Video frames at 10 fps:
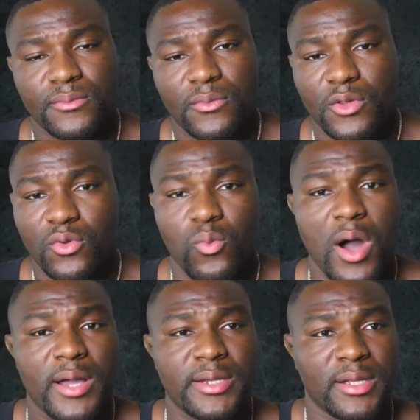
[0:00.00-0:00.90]
You're
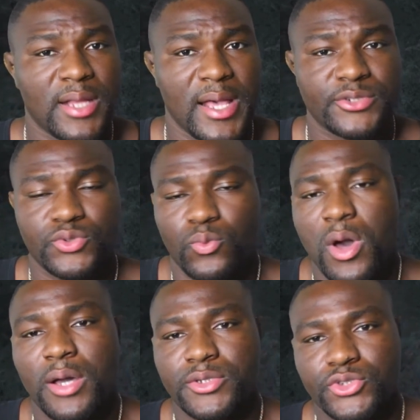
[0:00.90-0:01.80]
walking to class, you're
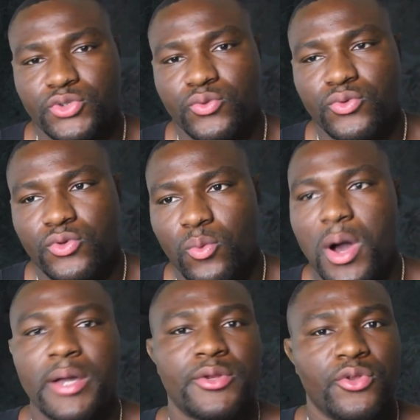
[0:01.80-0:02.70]
walking to school, you're
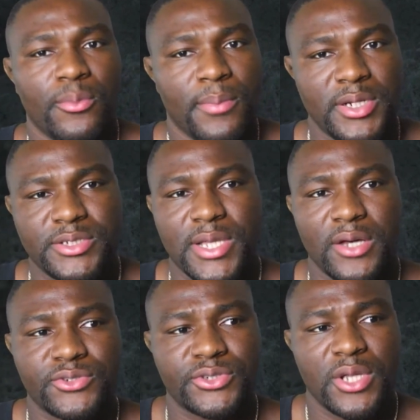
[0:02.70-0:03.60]
walking to your buddy's
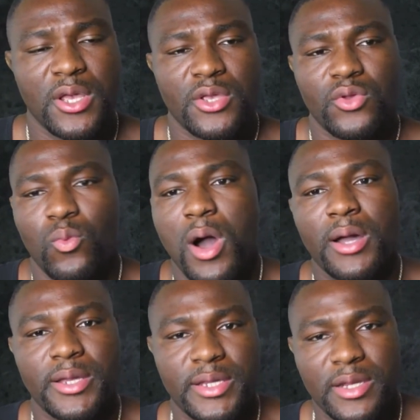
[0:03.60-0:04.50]
house, you're
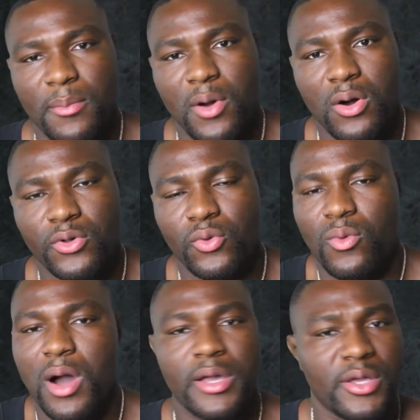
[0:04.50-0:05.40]
walking in the mall, you're
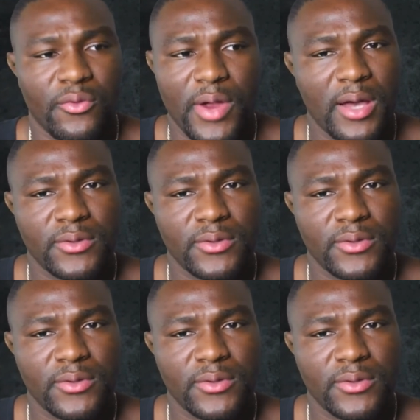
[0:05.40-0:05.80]
walking around.